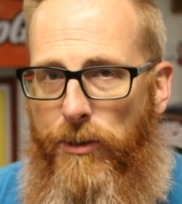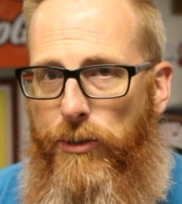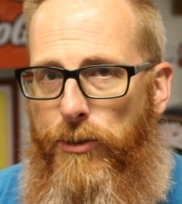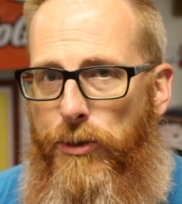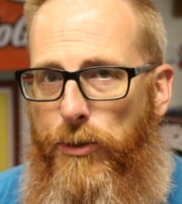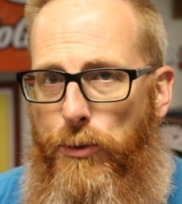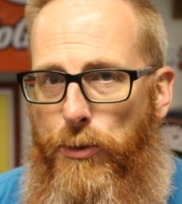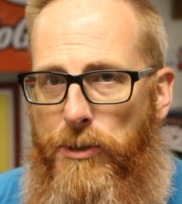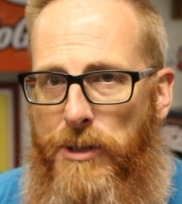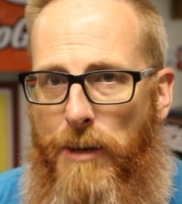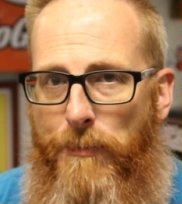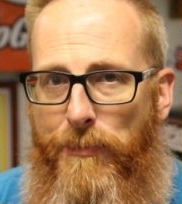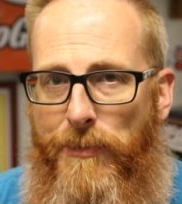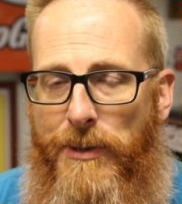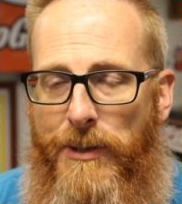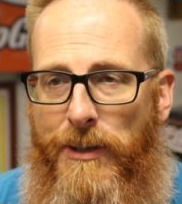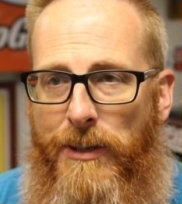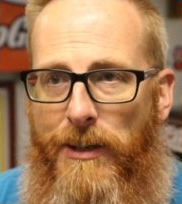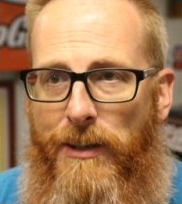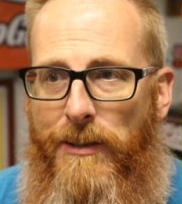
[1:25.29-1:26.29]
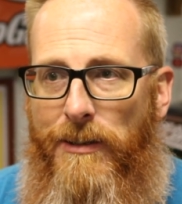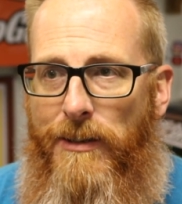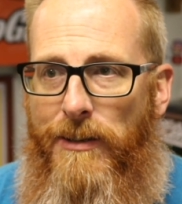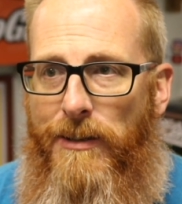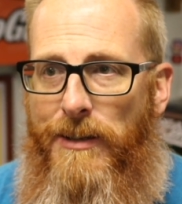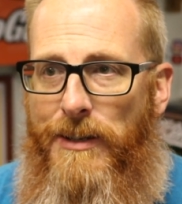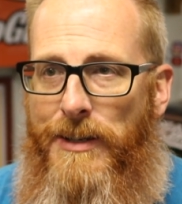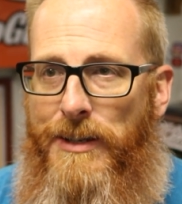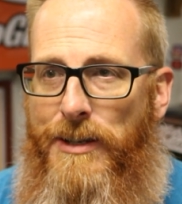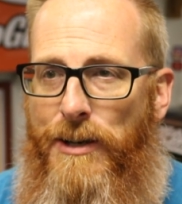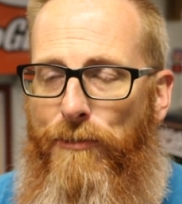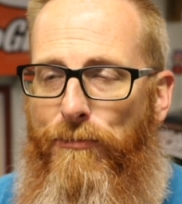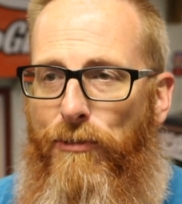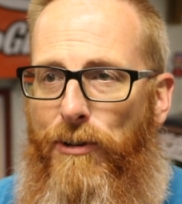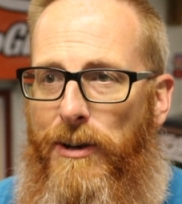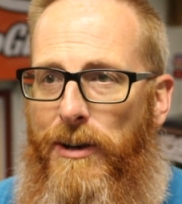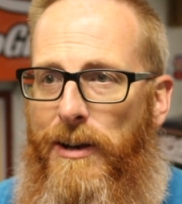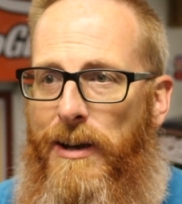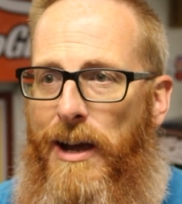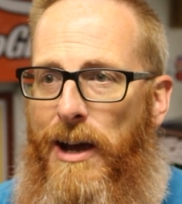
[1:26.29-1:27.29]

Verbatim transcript: to do something different.